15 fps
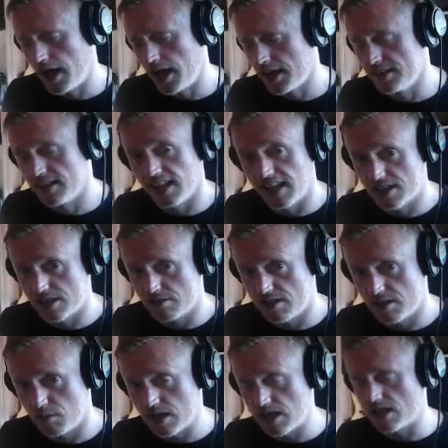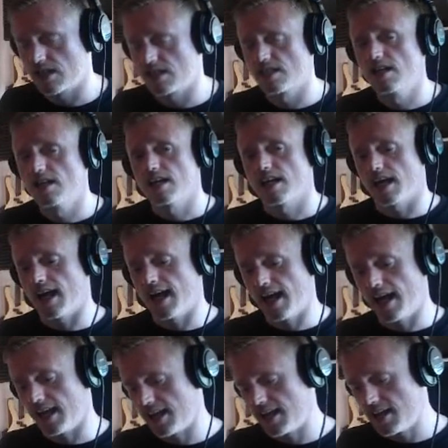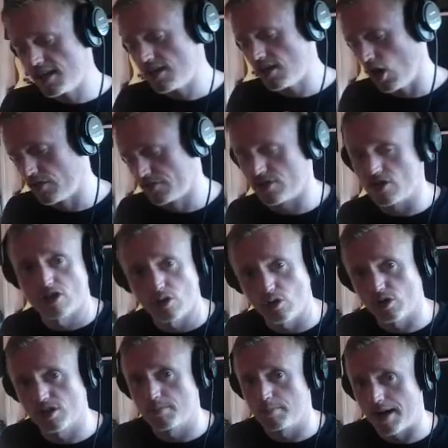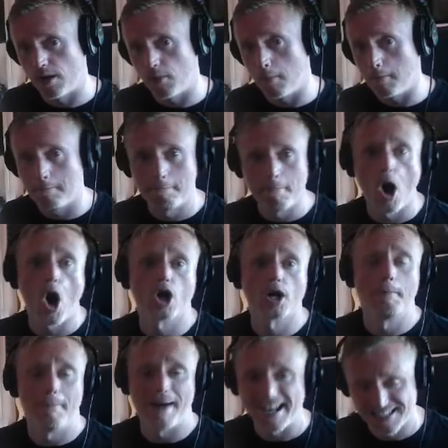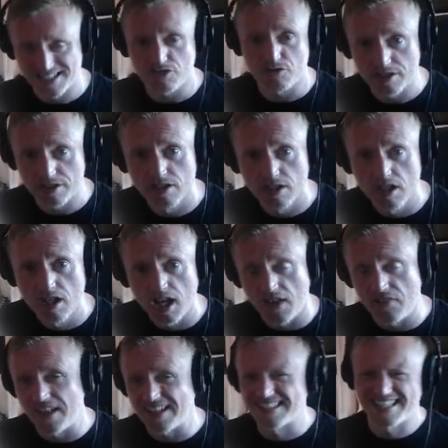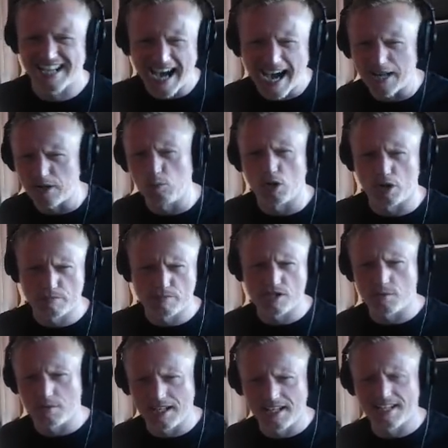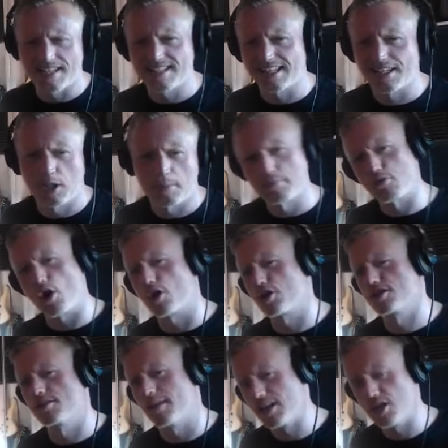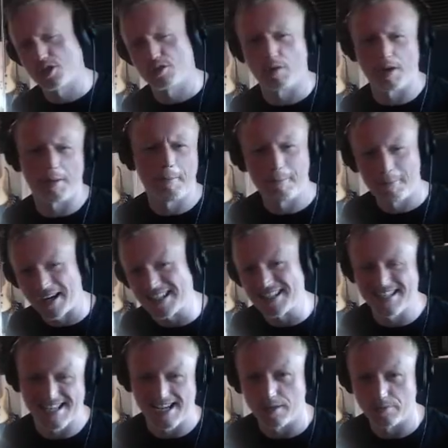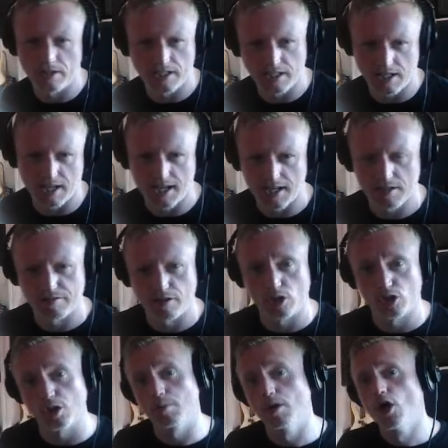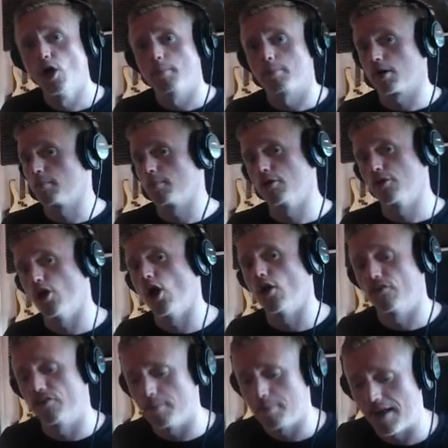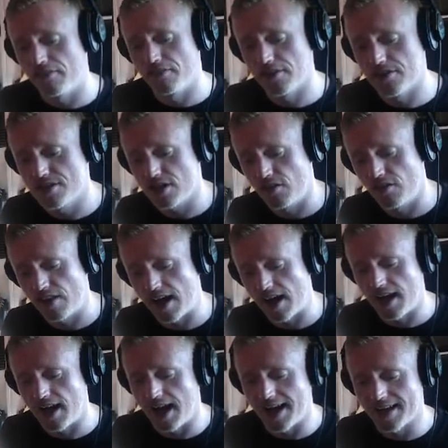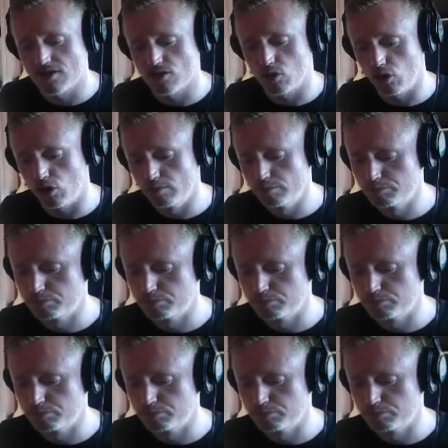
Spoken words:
in the last 3 weeks. He often talks about mock mastering, and that's kind of what I'm doing here. It's like an approximation of what it might sound like at a higher volume, but I'm not dependent on that at all.